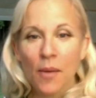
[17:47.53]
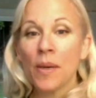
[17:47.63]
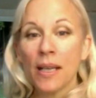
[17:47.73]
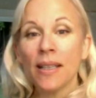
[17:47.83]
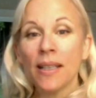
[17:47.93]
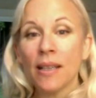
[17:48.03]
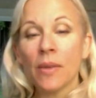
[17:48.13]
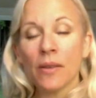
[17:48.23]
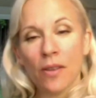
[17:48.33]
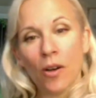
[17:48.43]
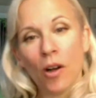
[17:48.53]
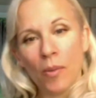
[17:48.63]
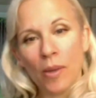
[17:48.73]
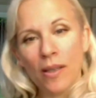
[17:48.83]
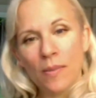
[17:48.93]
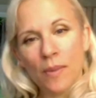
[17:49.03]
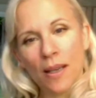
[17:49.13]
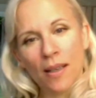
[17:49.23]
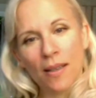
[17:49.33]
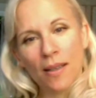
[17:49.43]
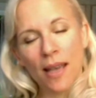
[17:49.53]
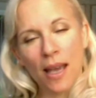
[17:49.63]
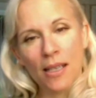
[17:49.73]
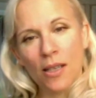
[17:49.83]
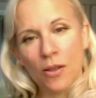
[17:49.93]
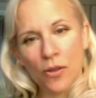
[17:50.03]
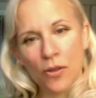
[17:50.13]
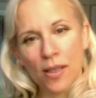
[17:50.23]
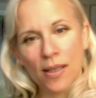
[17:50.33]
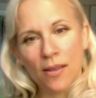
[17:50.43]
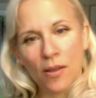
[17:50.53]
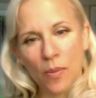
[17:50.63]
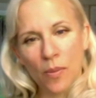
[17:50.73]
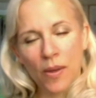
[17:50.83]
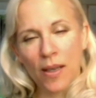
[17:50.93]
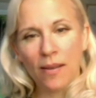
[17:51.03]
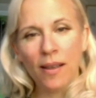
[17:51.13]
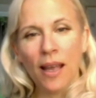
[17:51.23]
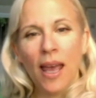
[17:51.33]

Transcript: peeling them if they're almonds, because the anti-nutrients in the peel.